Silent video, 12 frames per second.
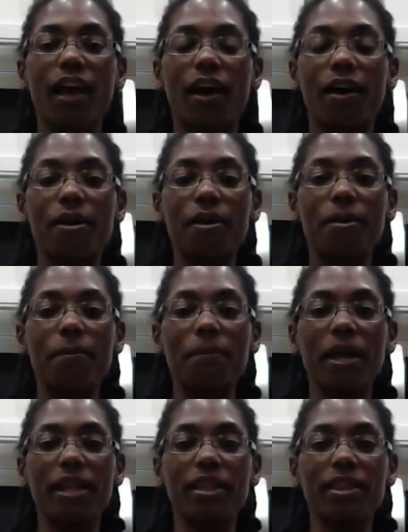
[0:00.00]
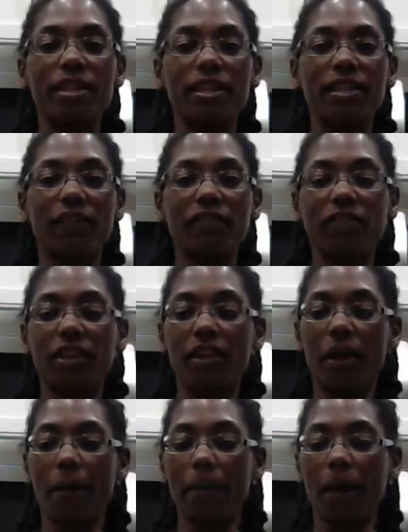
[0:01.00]
And then after they
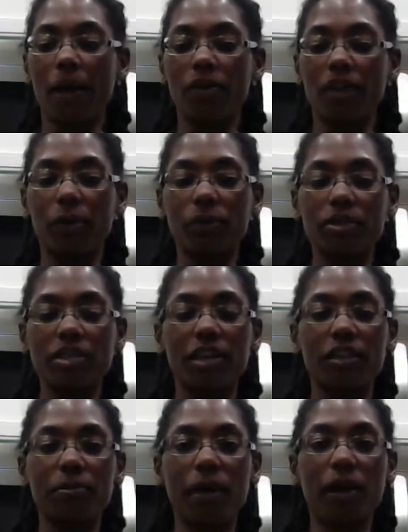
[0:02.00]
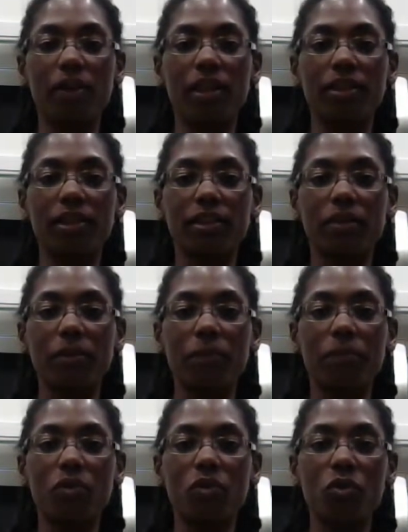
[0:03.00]
come out, I will take them out and let
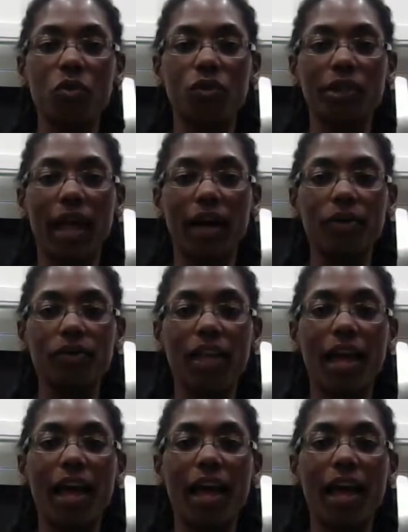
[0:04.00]
them cool down